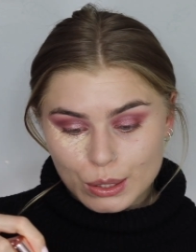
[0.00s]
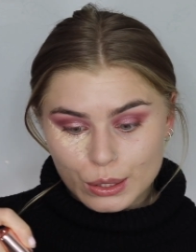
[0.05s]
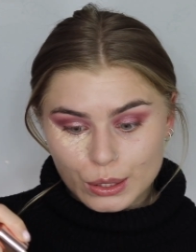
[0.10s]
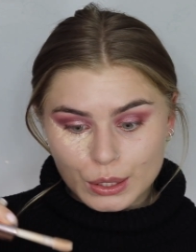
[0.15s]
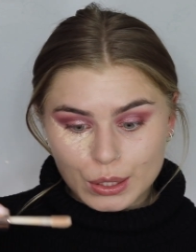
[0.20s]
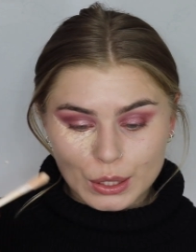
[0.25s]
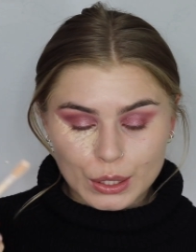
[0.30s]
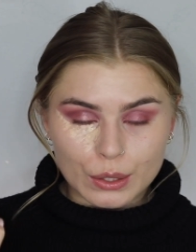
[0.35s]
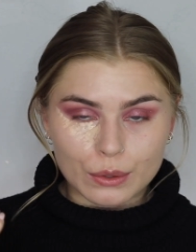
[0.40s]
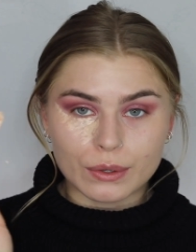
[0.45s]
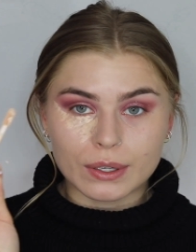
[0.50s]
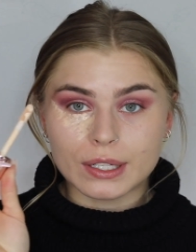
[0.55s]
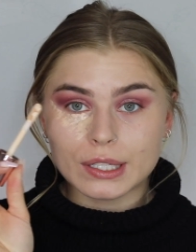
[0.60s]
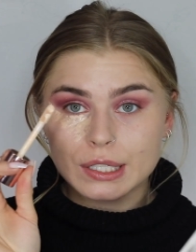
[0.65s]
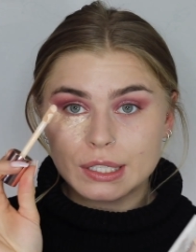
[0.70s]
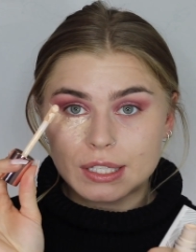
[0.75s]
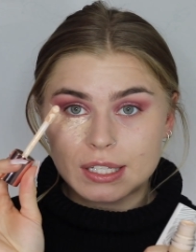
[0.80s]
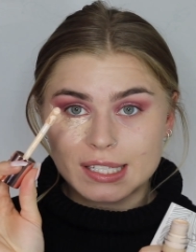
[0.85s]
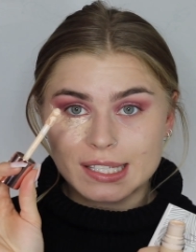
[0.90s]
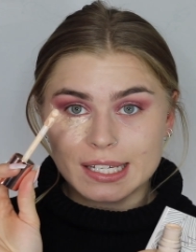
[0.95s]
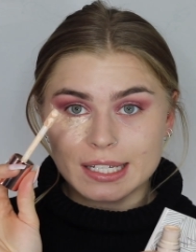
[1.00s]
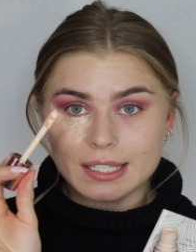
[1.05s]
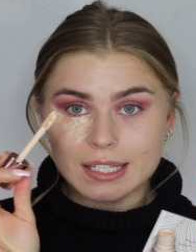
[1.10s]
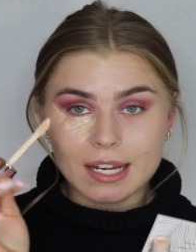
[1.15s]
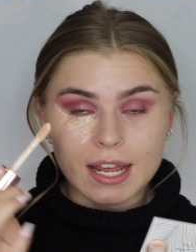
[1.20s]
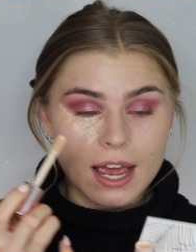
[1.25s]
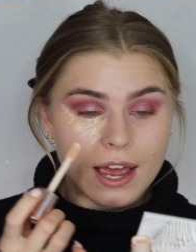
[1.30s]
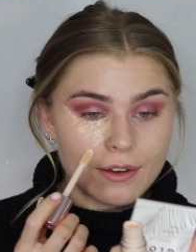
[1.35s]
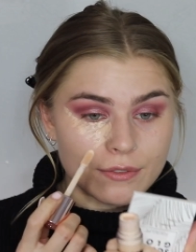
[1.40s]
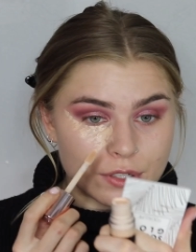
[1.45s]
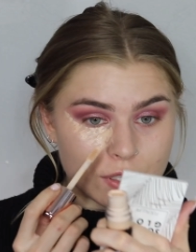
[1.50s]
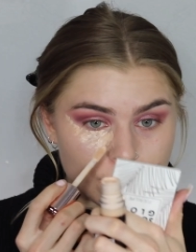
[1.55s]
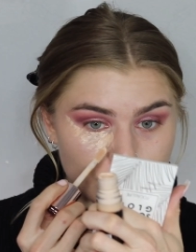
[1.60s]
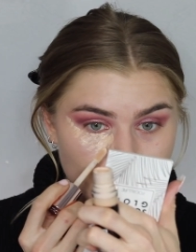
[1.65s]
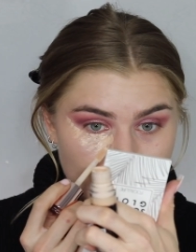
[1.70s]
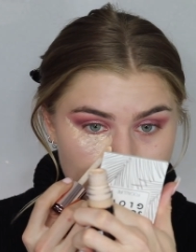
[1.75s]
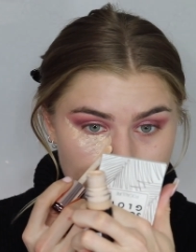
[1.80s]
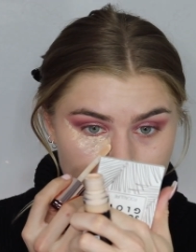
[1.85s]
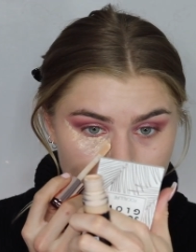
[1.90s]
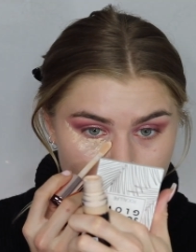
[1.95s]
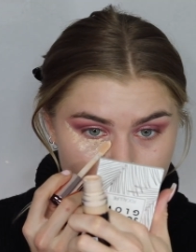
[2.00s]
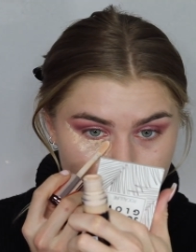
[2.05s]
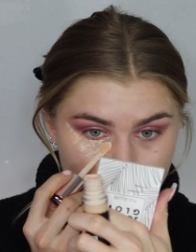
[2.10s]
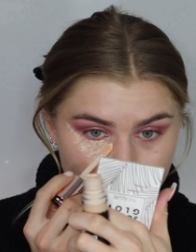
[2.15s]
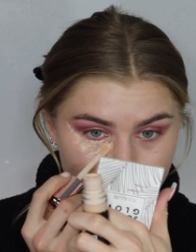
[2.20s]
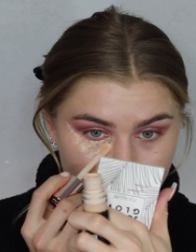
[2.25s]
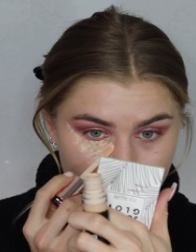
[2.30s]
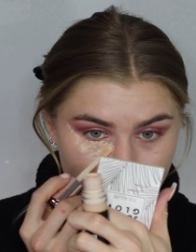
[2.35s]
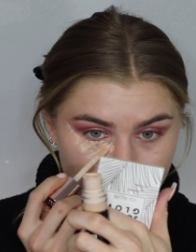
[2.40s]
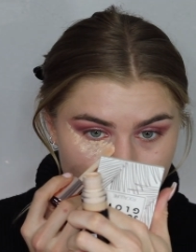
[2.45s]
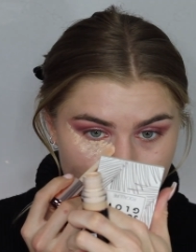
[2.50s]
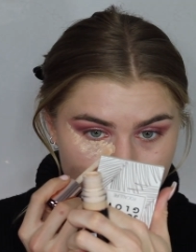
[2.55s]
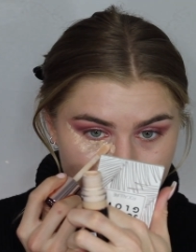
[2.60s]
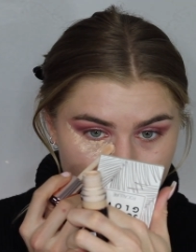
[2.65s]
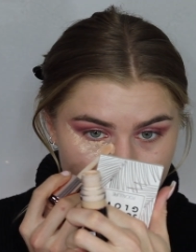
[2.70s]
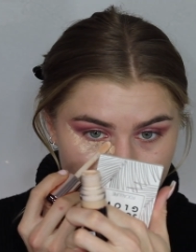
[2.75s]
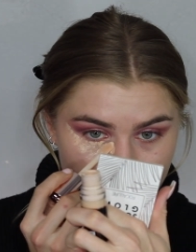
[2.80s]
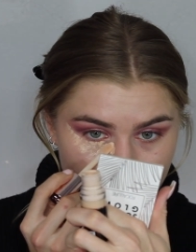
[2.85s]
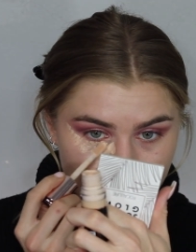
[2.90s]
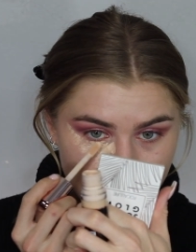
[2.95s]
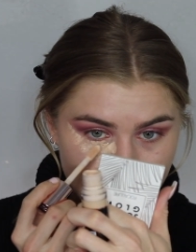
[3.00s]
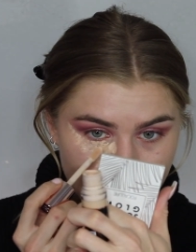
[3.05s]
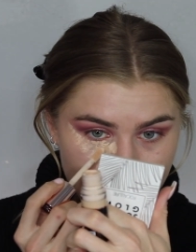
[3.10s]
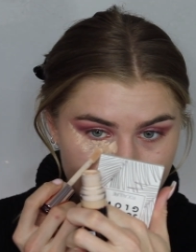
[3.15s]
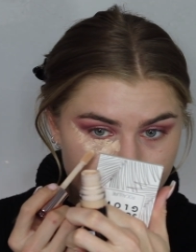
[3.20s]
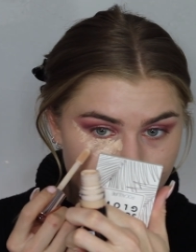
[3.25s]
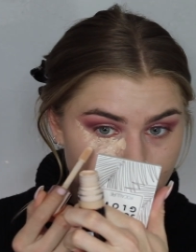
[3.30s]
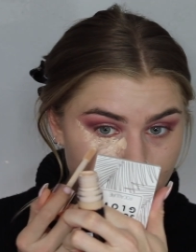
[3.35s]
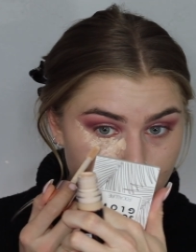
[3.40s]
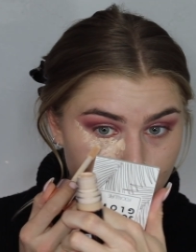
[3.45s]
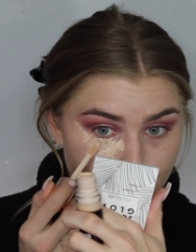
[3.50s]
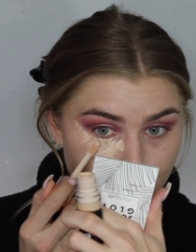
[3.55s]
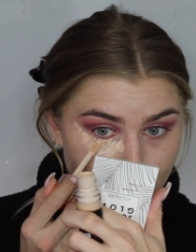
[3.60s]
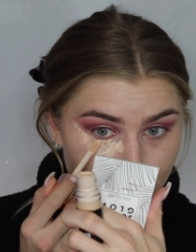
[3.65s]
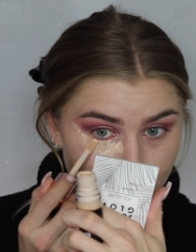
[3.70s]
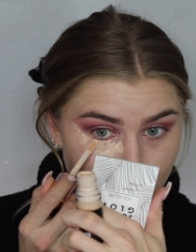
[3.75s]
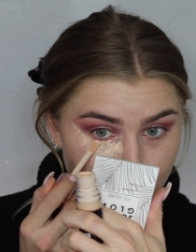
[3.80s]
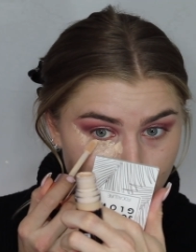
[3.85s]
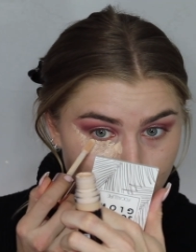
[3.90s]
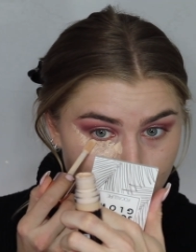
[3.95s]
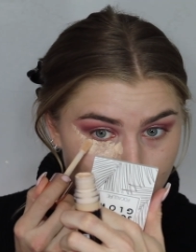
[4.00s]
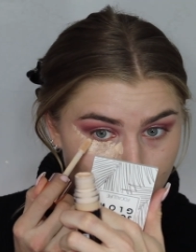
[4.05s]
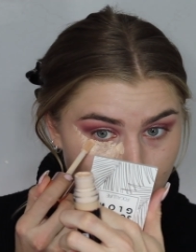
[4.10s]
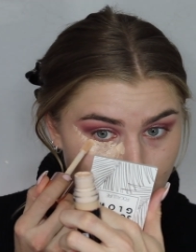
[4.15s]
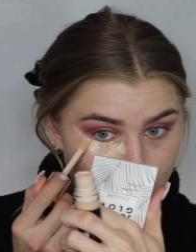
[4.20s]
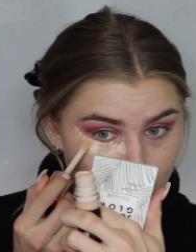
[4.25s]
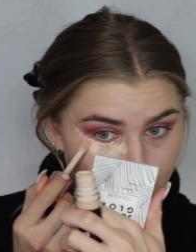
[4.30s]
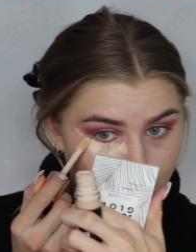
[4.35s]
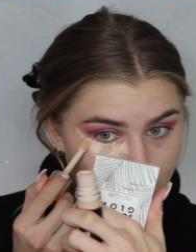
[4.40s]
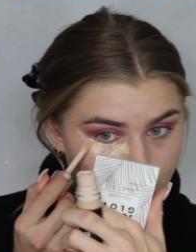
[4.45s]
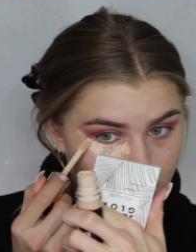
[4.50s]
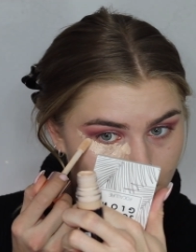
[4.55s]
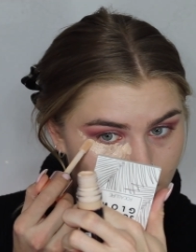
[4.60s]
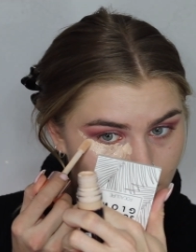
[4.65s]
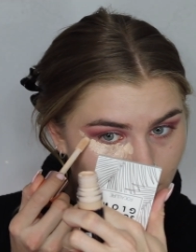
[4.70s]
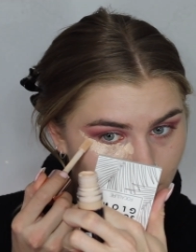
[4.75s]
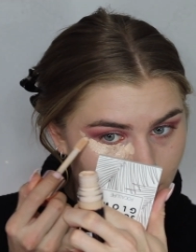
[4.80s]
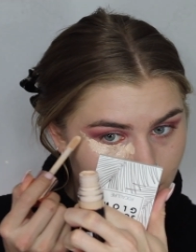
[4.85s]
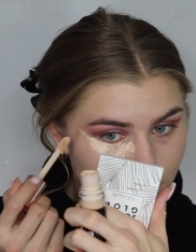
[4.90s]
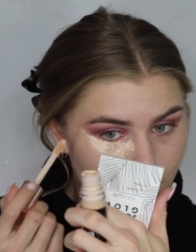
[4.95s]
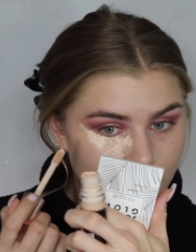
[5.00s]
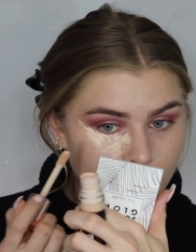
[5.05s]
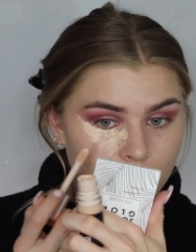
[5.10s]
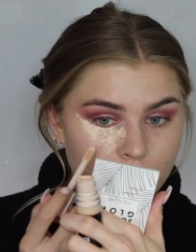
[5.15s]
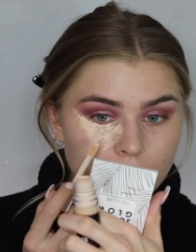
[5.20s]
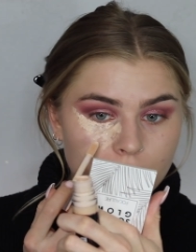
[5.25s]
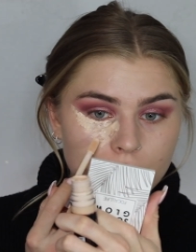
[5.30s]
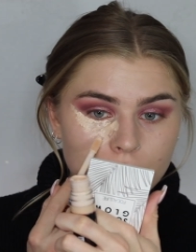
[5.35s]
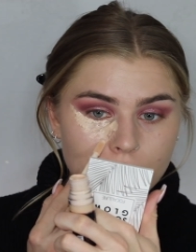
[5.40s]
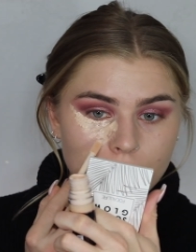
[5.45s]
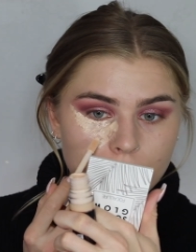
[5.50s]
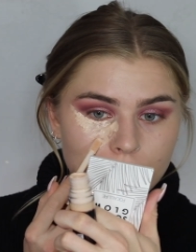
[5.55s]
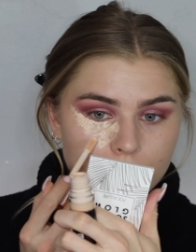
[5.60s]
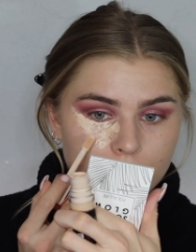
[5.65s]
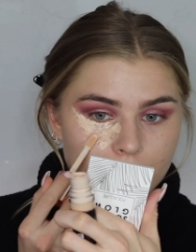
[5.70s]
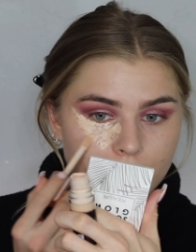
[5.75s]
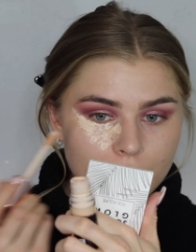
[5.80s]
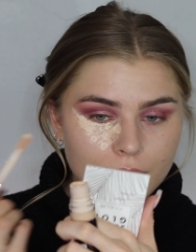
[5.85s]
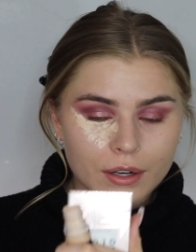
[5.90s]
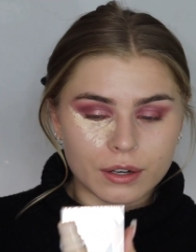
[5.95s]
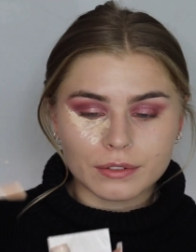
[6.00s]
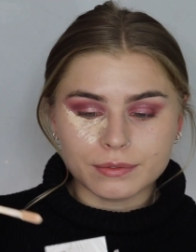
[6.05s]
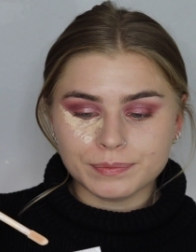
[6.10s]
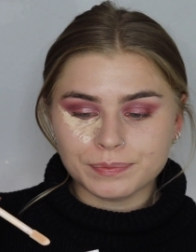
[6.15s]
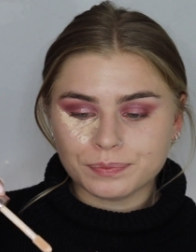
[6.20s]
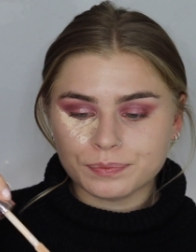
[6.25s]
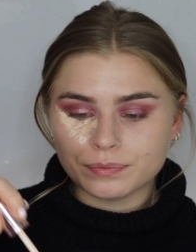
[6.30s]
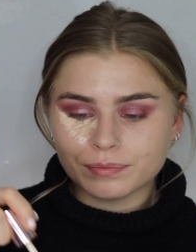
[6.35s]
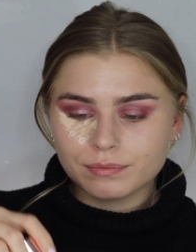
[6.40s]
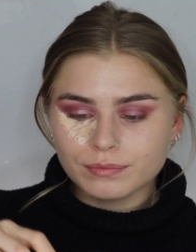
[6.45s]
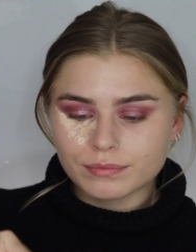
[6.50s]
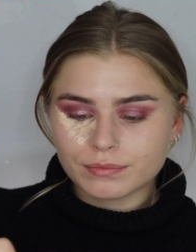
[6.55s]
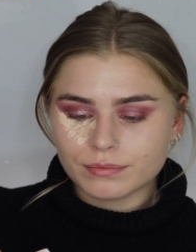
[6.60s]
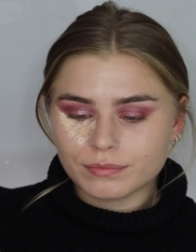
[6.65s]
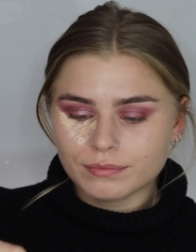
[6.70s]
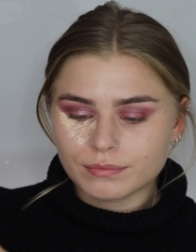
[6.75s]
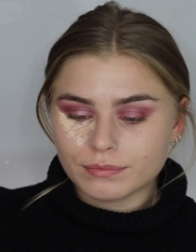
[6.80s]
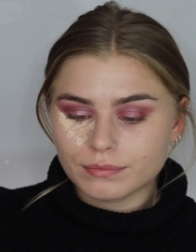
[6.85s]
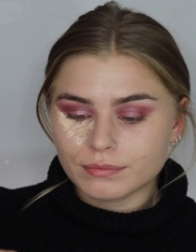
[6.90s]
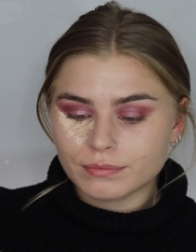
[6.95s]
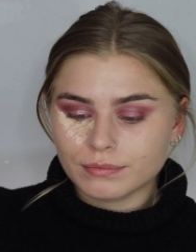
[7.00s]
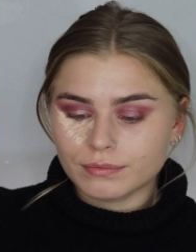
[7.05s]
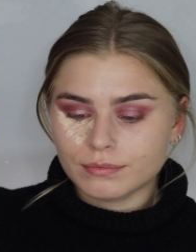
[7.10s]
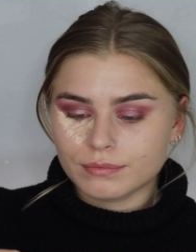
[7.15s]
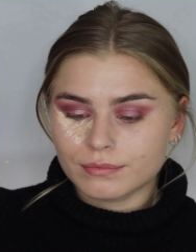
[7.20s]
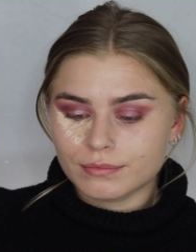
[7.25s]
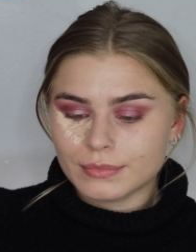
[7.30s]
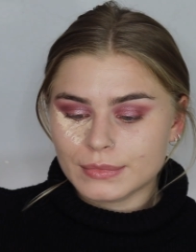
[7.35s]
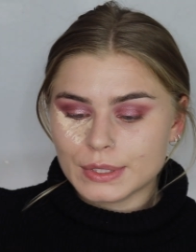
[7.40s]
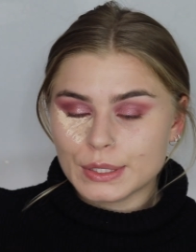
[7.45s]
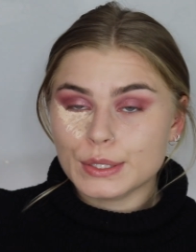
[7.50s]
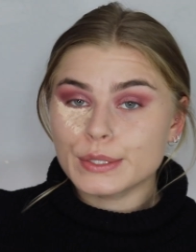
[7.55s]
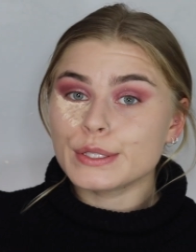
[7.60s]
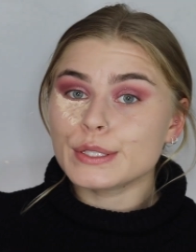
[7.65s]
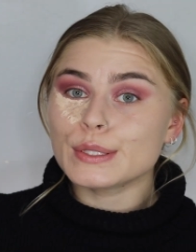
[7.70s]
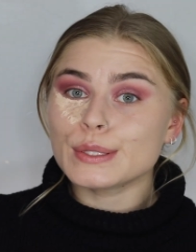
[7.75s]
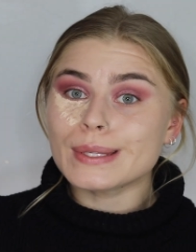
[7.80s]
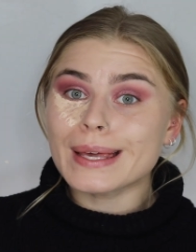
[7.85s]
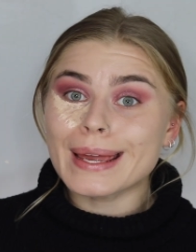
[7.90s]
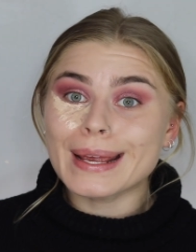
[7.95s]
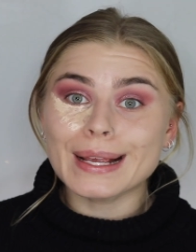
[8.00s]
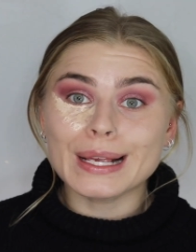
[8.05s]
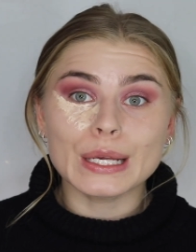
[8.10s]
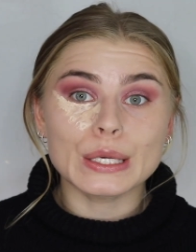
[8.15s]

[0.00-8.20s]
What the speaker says: you know. And then the 6.5 to brighten it up, I'm gonna keep it kind of in the inner corner and out here, just like